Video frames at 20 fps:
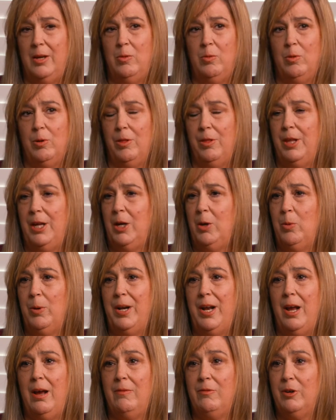Were there
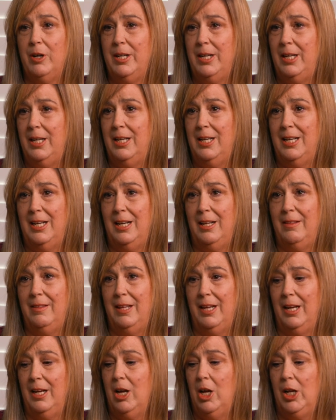whenever I needed
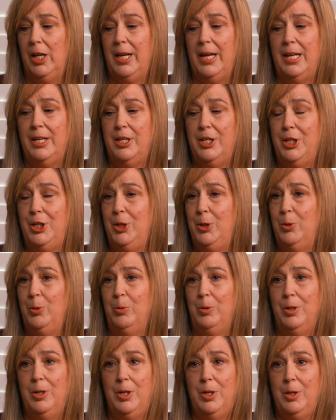anything. All I had to do
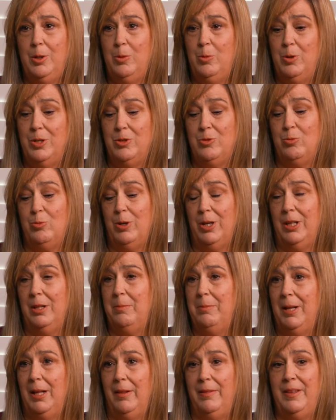was ring the
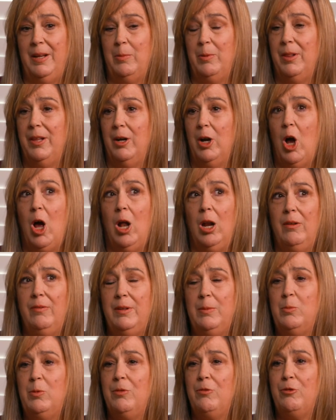bell, and they were there. All of
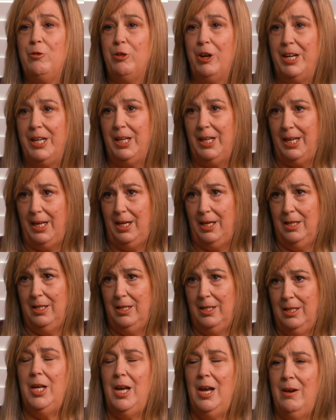them were friendly.
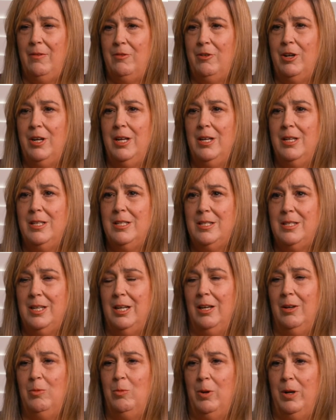Every
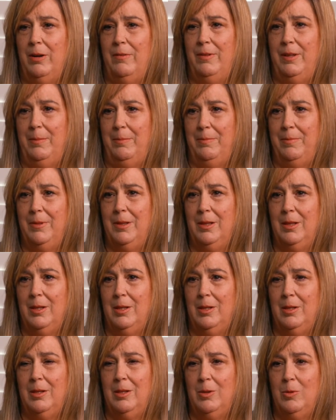single one of them
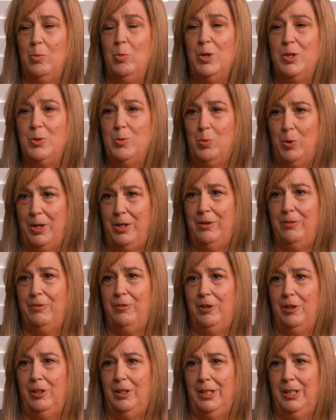was wonderful.